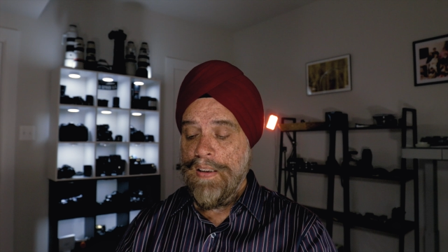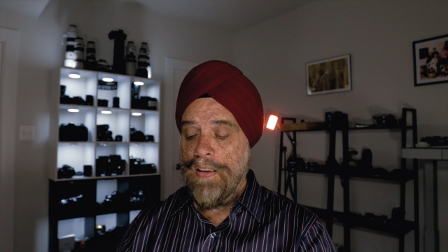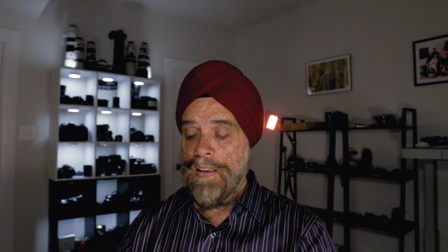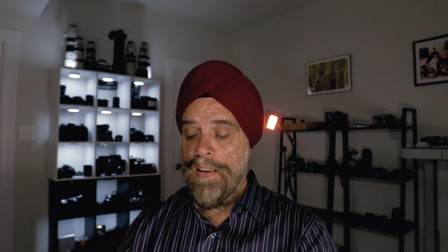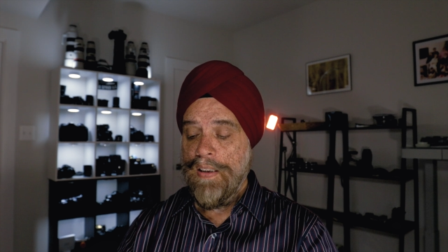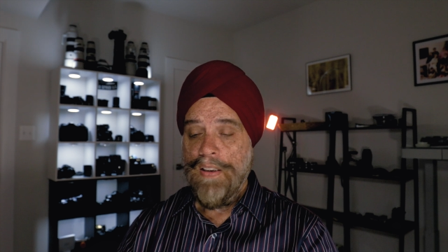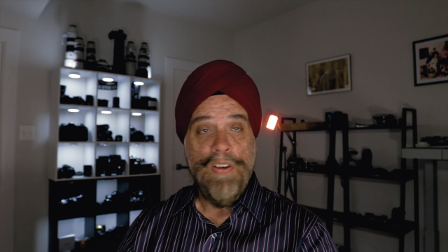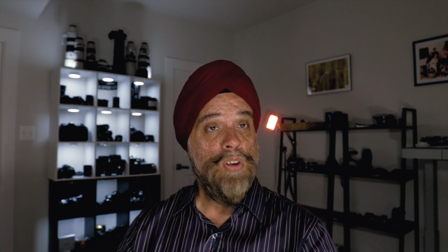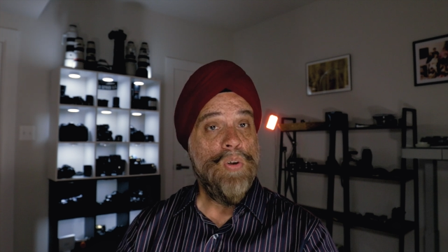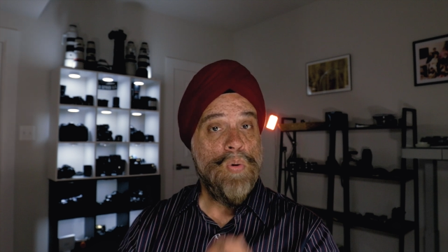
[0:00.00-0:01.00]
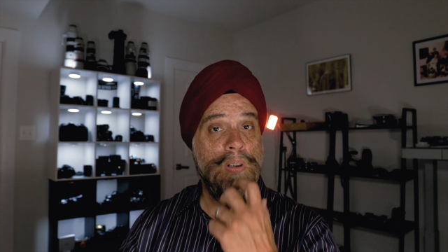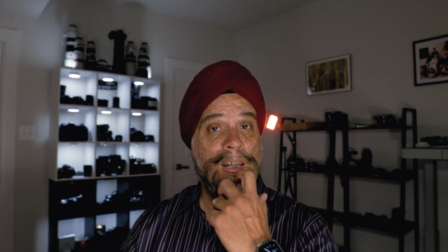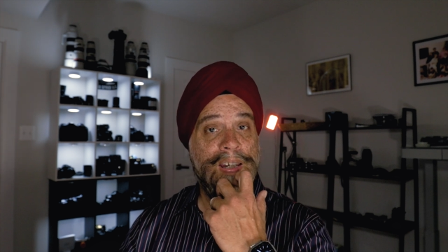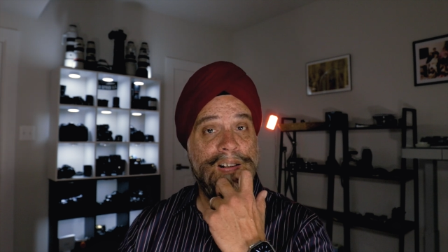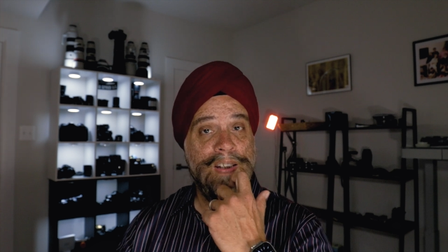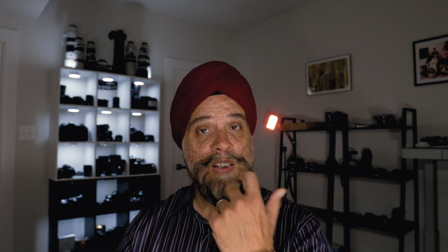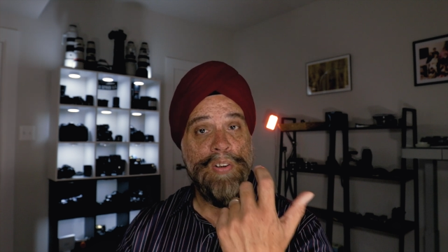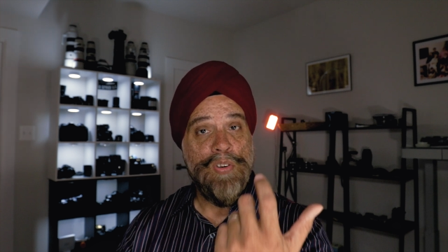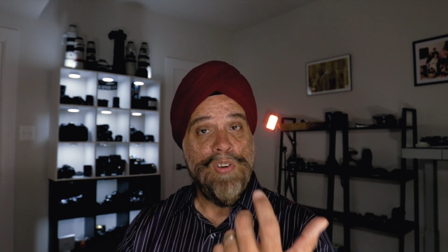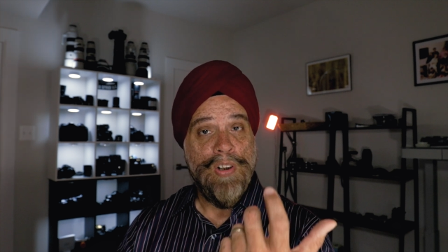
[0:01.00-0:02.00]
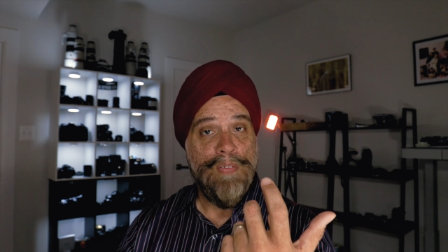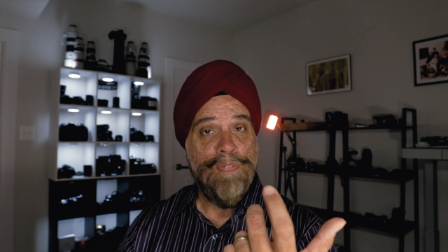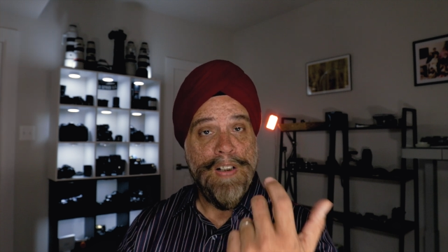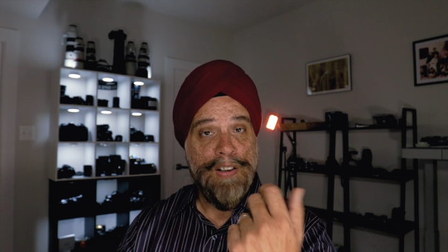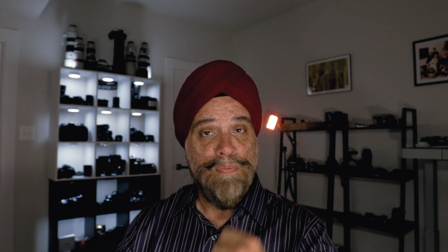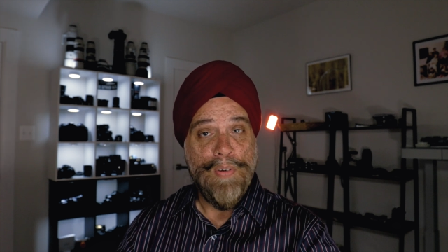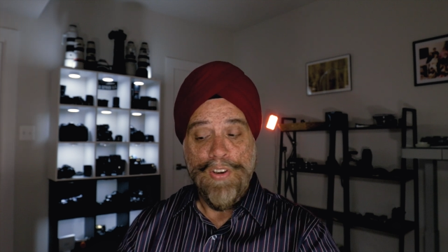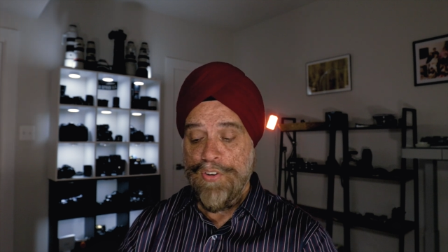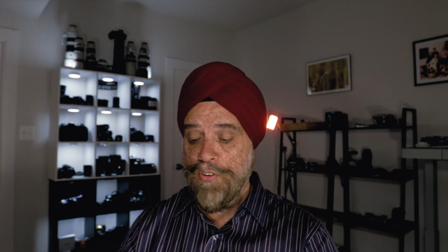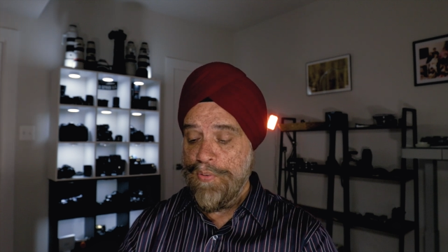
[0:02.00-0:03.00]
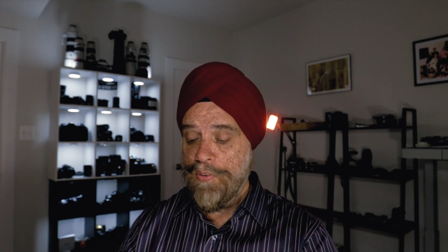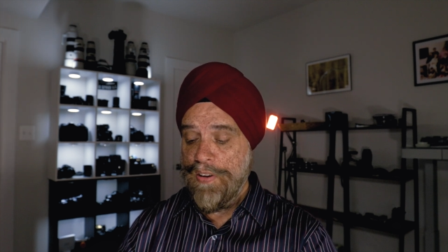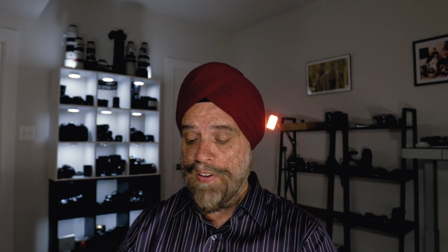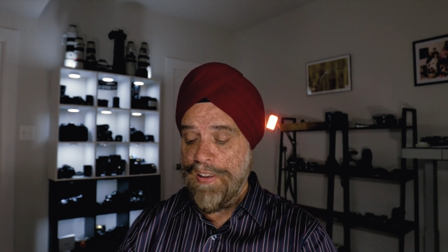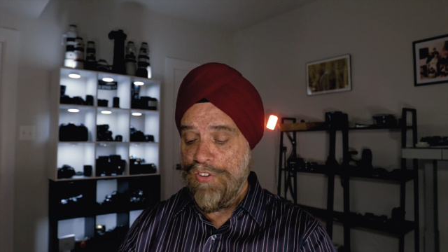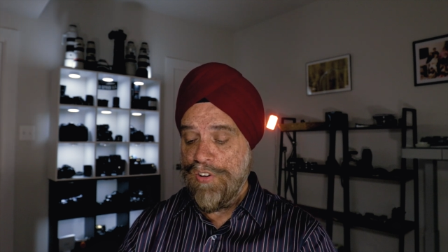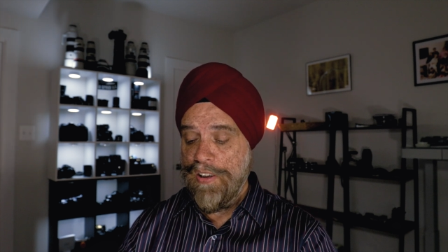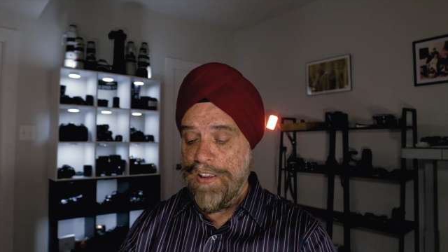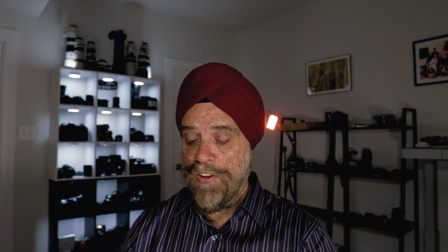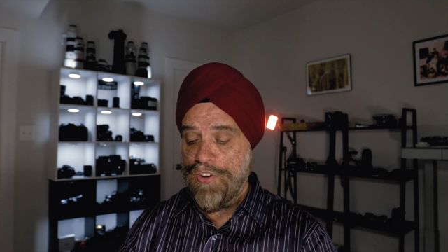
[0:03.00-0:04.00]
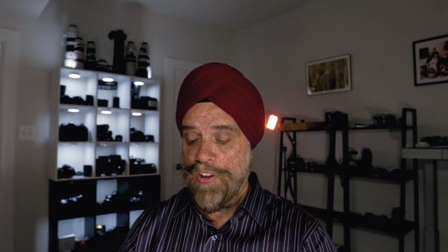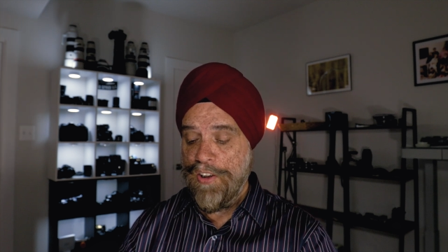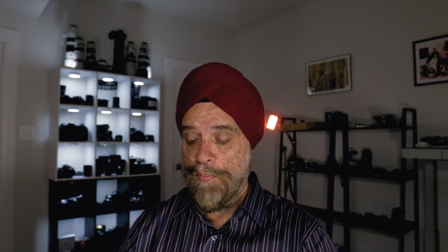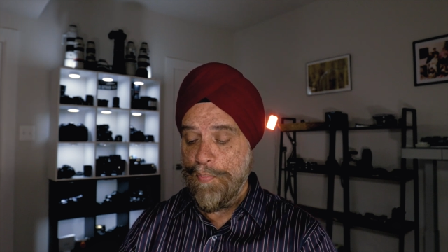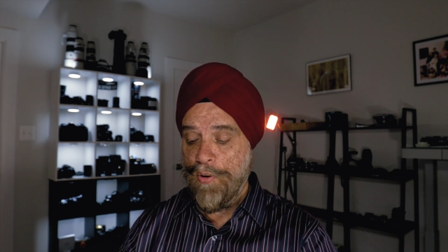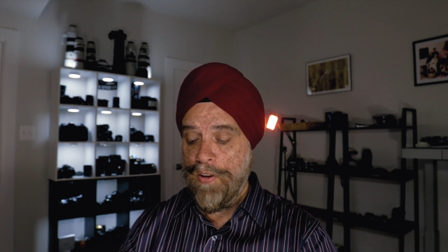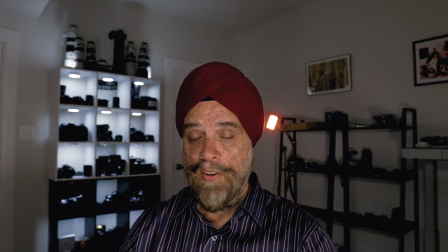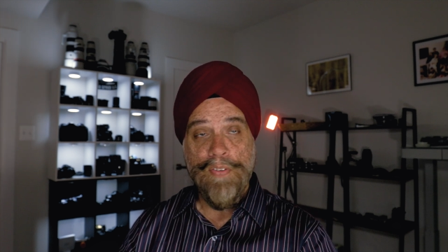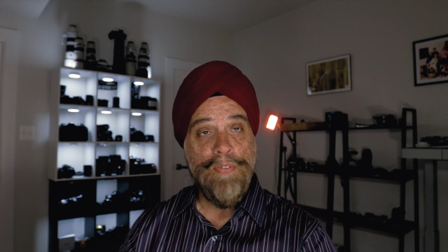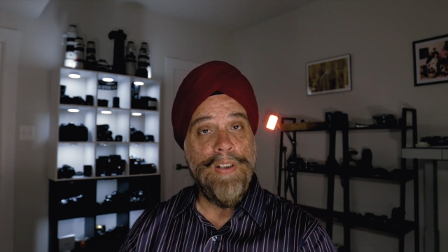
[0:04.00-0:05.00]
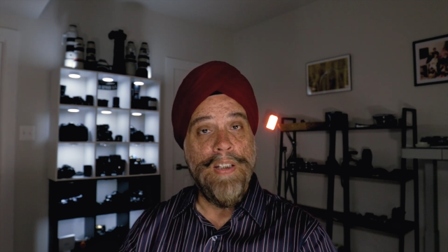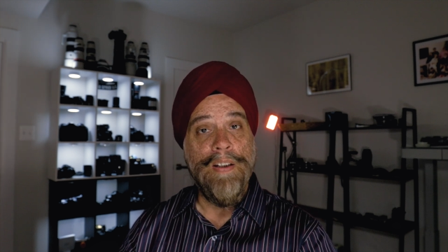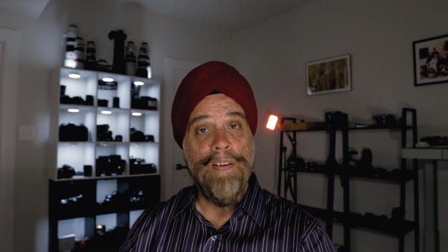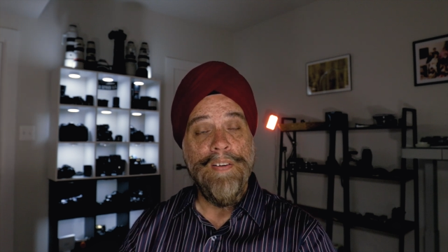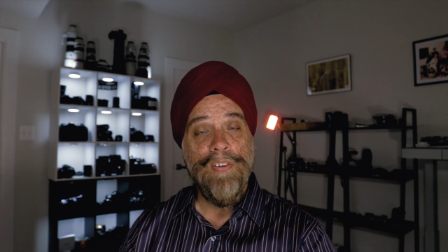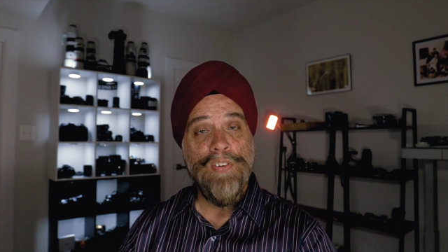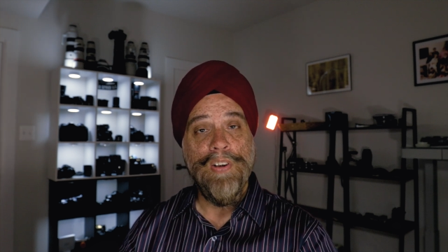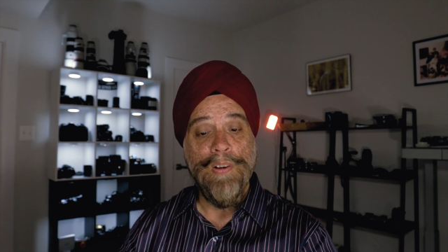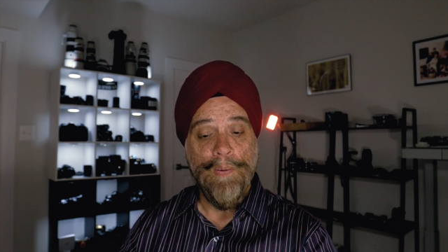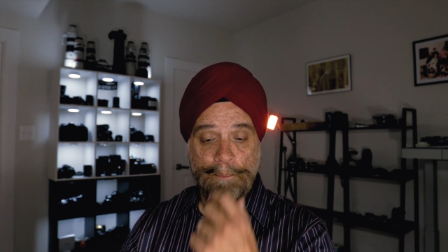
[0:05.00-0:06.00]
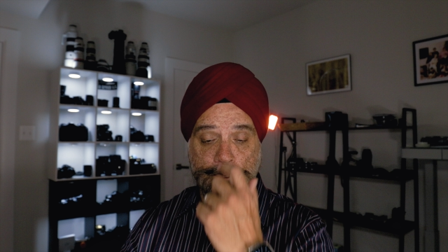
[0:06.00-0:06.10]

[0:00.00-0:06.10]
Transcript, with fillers: The new Canon EOS R5 Mark II is actually at 6.3. So